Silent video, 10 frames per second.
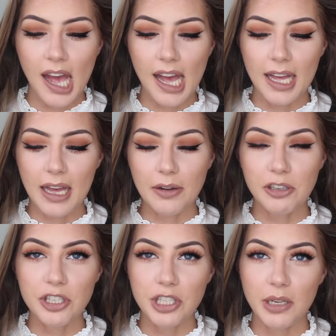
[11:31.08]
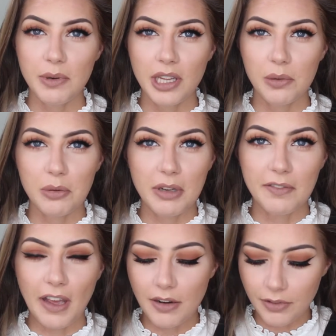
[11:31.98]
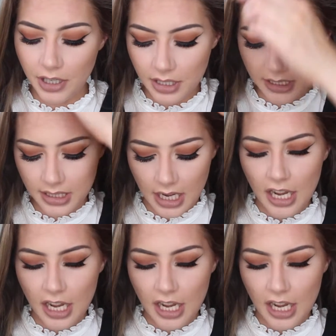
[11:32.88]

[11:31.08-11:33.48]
I'm going to show you another one of my favourites.